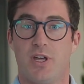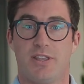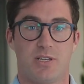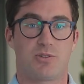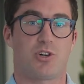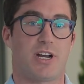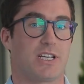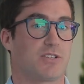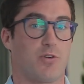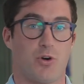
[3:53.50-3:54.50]
this training
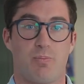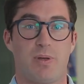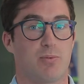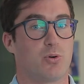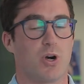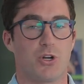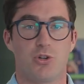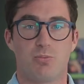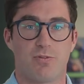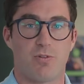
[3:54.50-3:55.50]
is for people who are
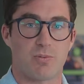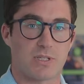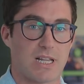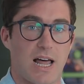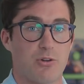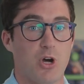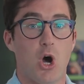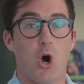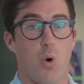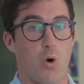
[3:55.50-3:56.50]
new to Performance Cloud
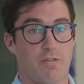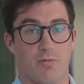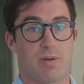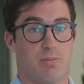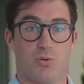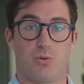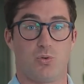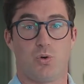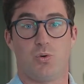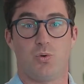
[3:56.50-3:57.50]
or for people
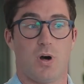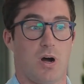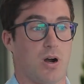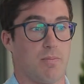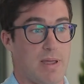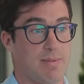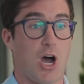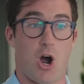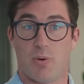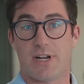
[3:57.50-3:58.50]
who are maybe
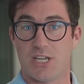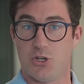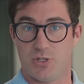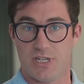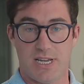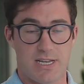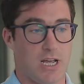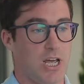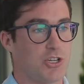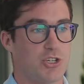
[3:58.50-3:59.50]
already using it.
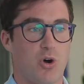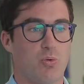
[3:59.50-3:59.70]
So